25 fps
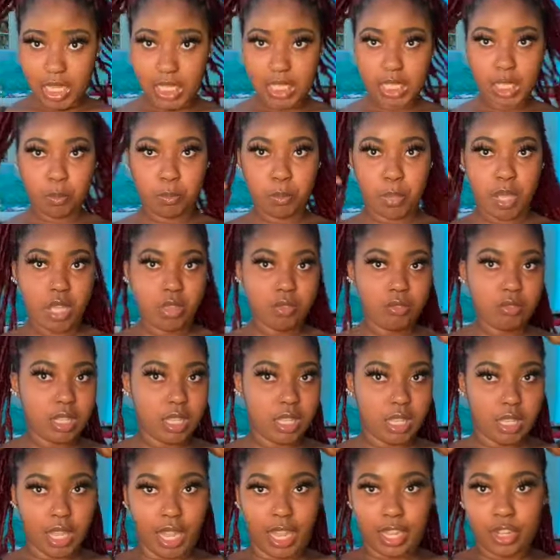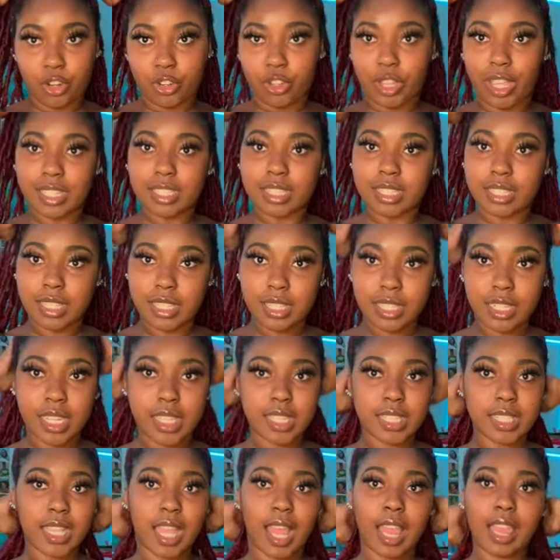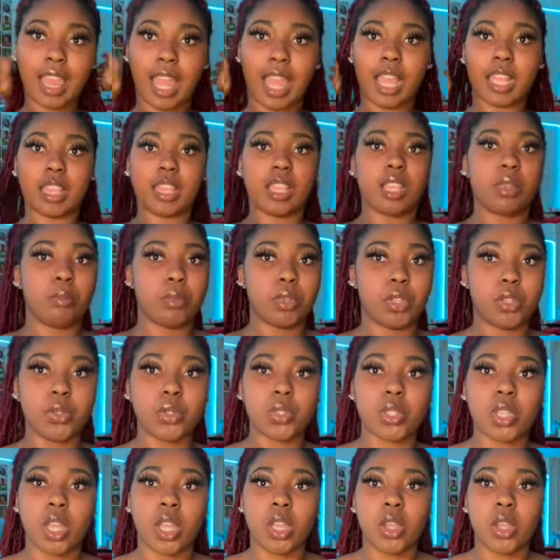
It's a pony. I know y'all seen this a lot the most.